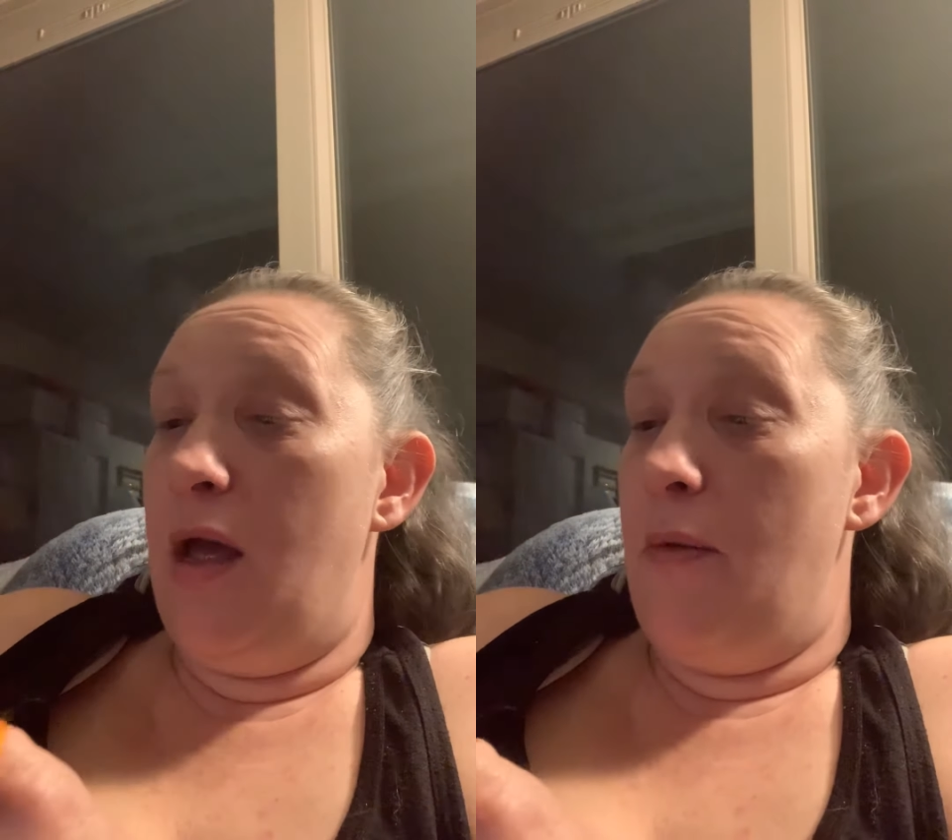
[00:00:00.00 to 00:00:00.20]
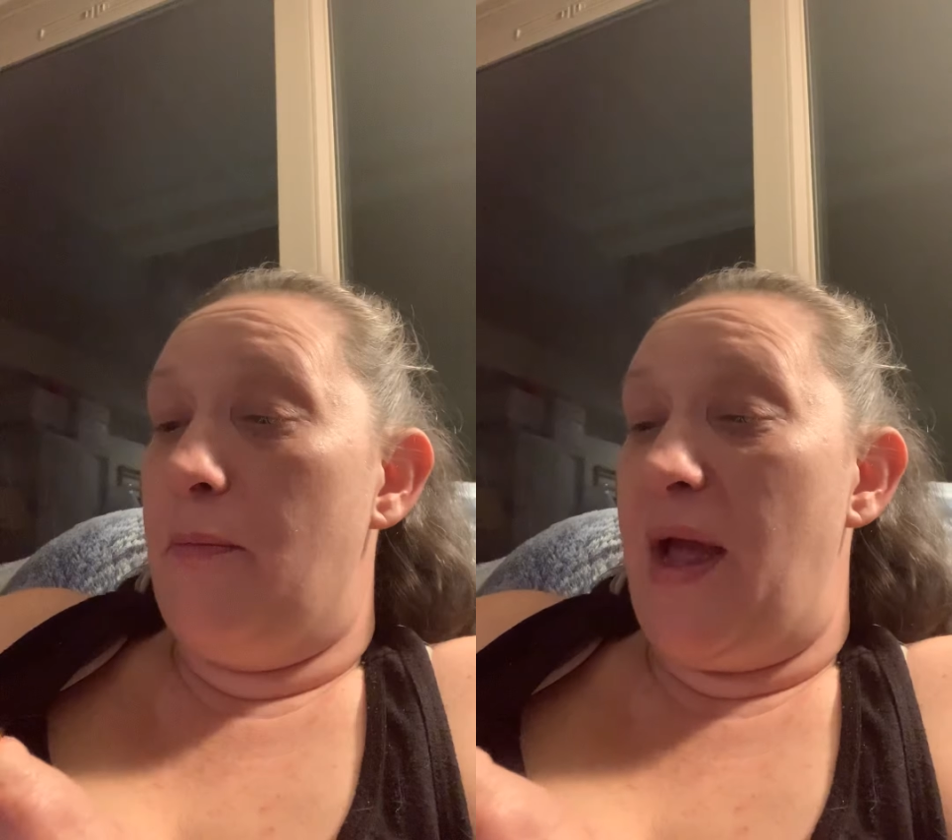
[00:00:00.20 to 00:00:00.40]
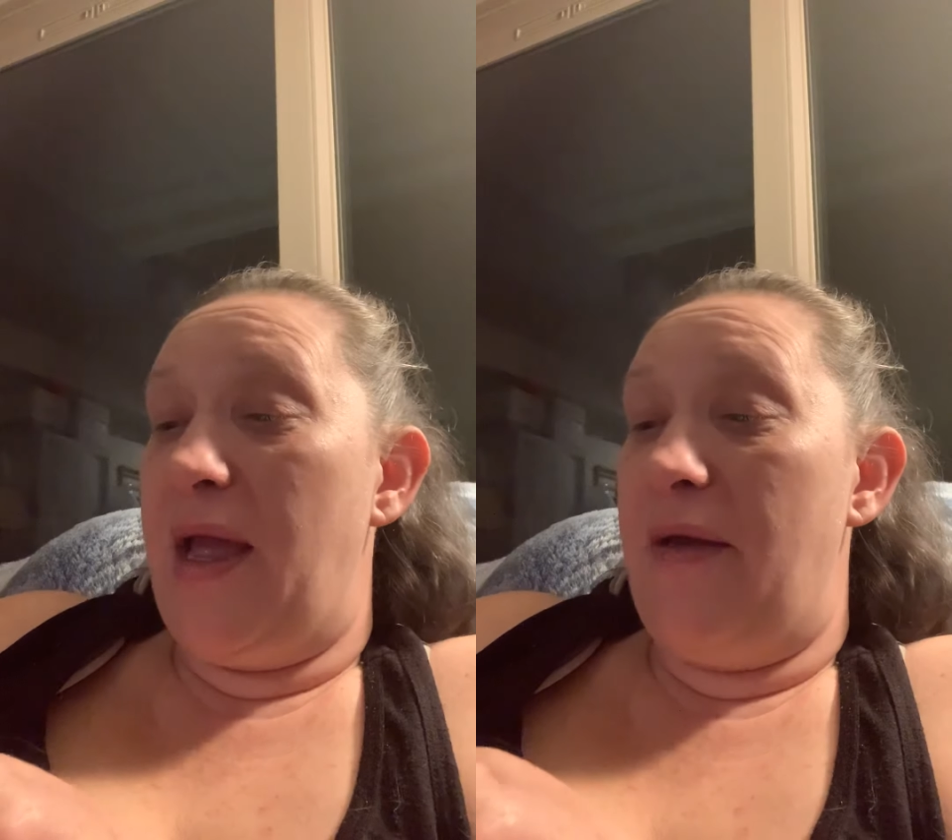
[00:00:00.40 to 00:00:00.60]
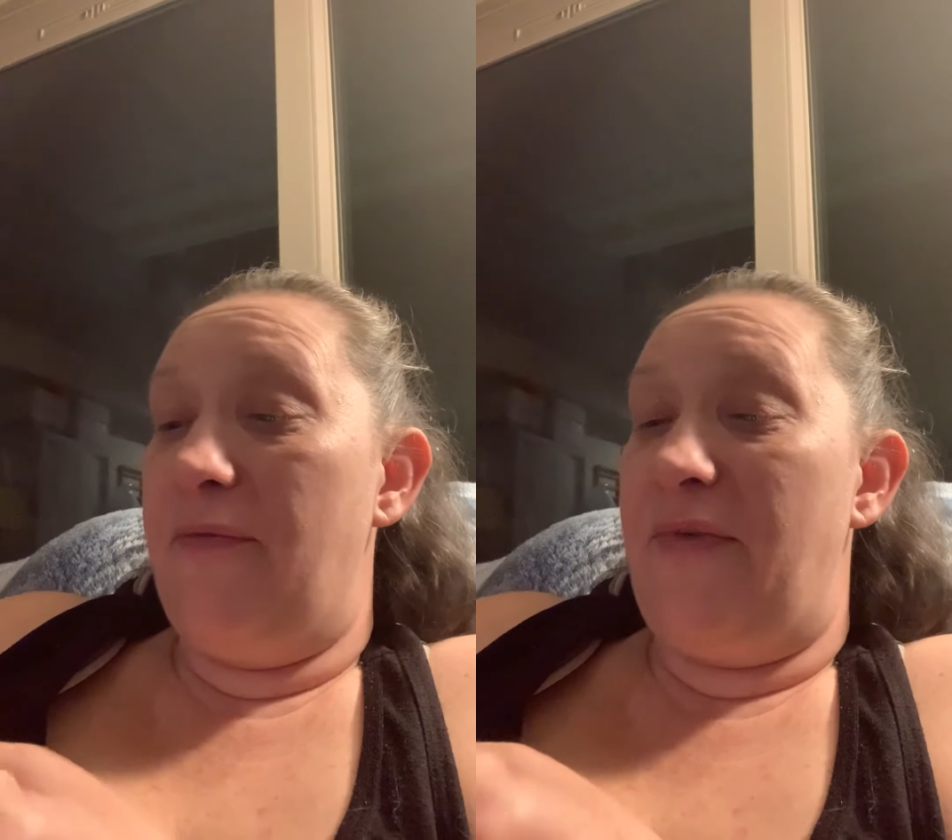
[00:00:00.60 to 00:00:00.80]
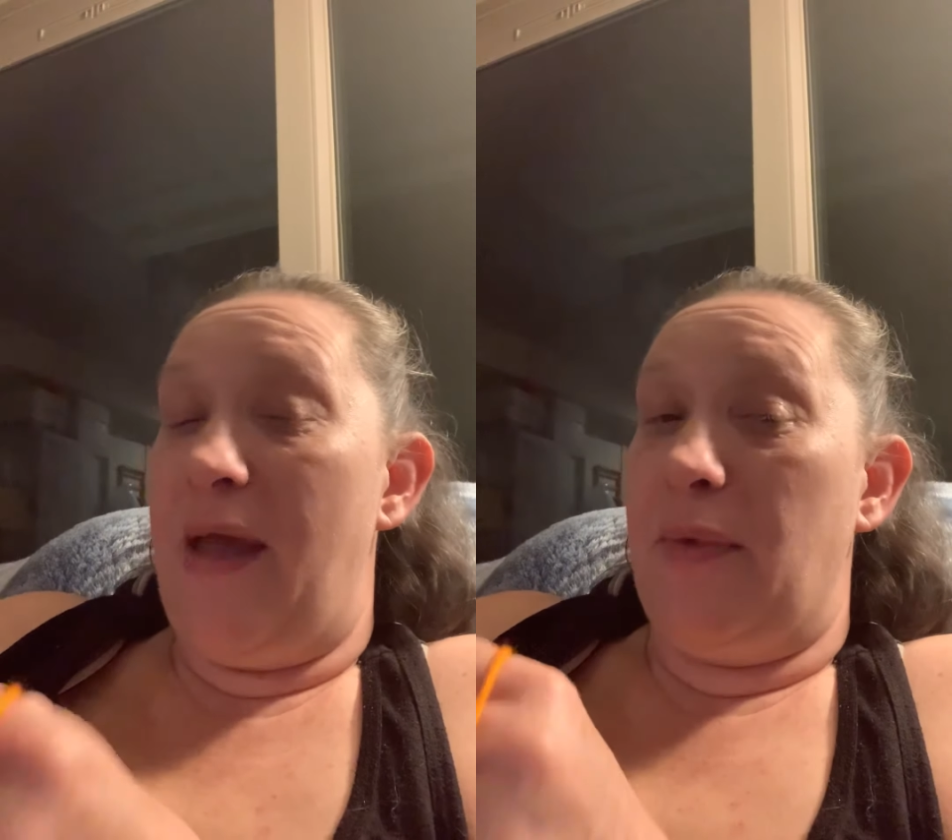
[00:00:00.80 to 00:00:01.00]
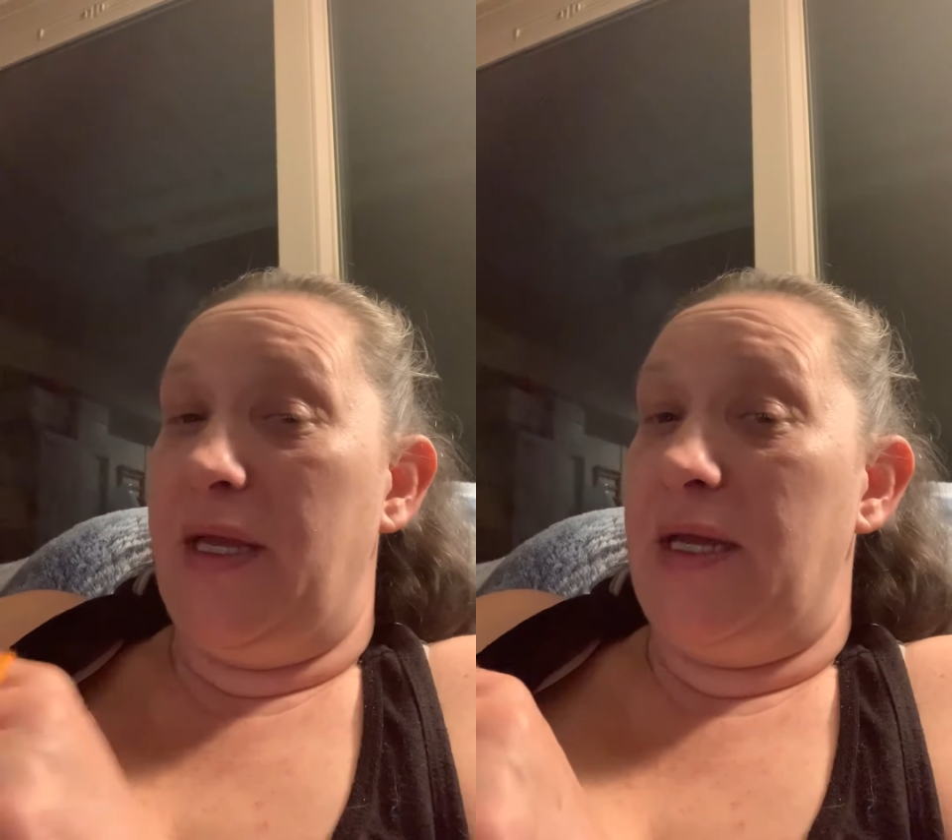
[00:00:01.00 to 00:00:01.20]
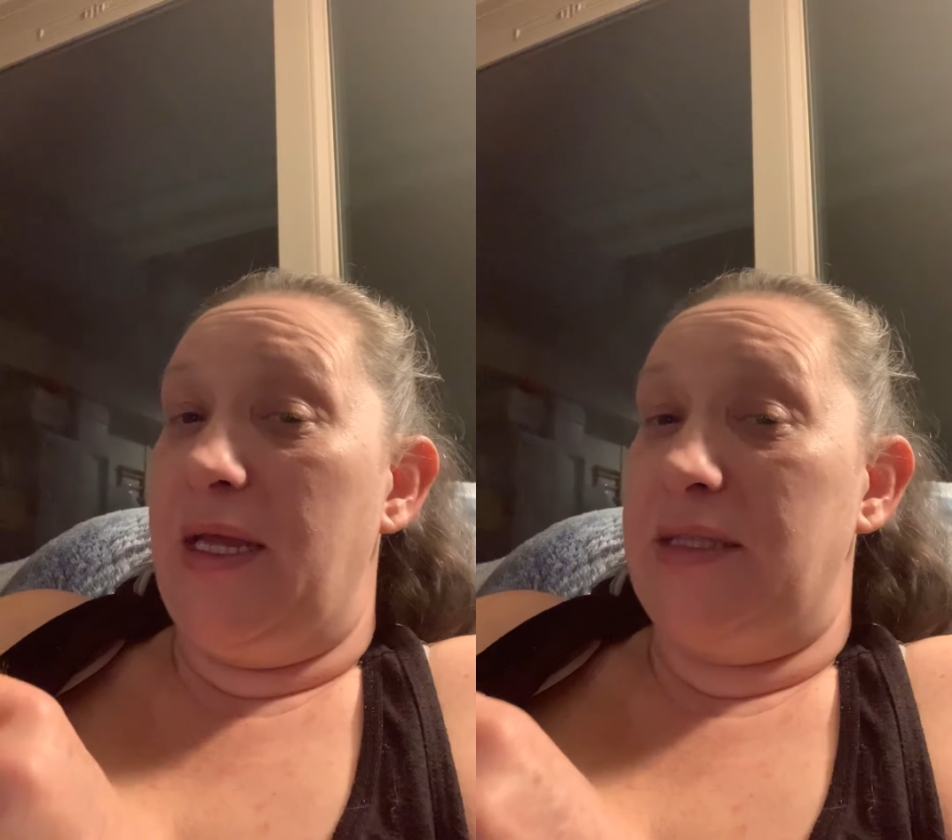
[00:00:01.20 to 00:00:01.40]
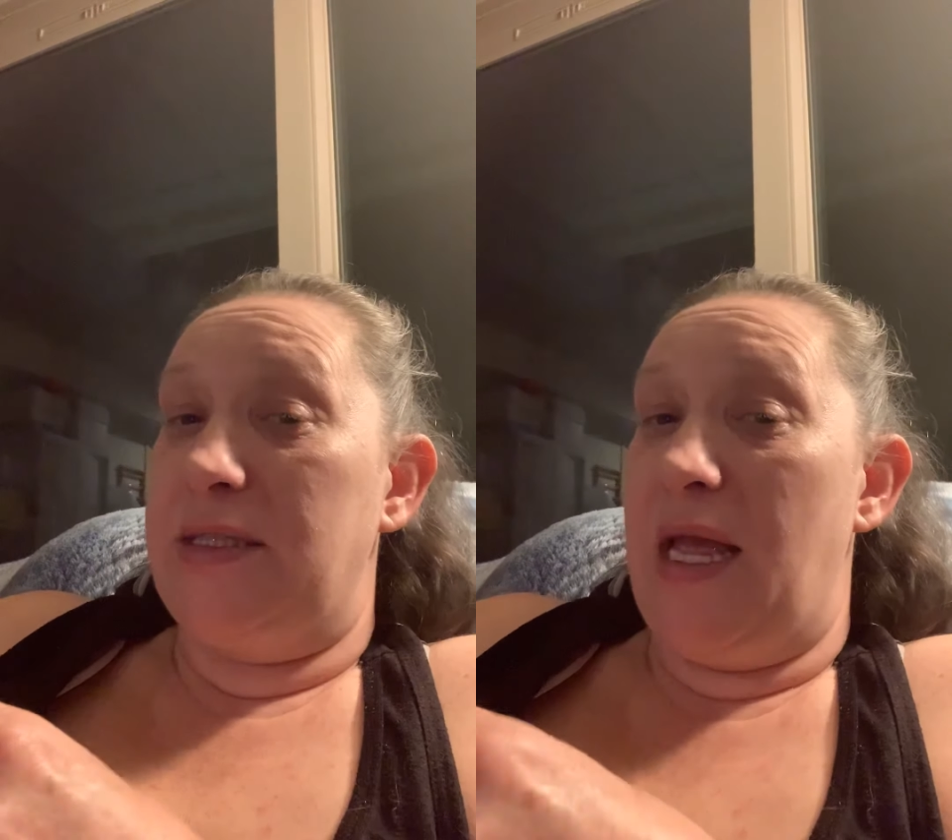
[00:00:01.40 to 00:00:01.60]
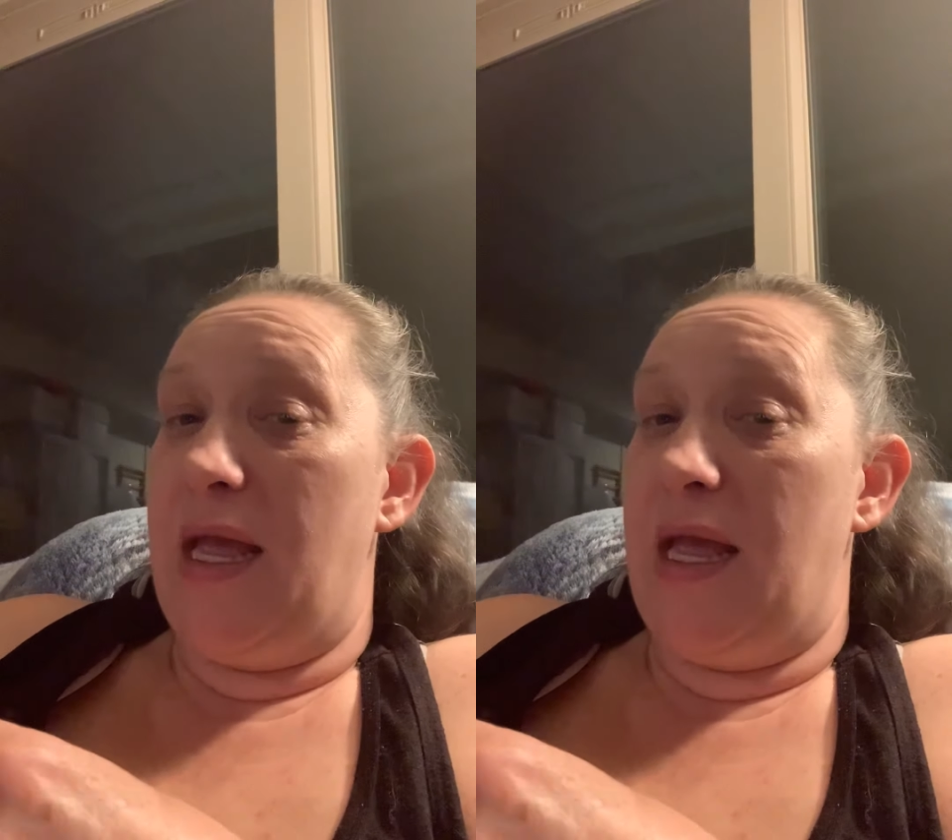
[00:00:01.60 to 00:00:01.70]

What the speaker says: my family is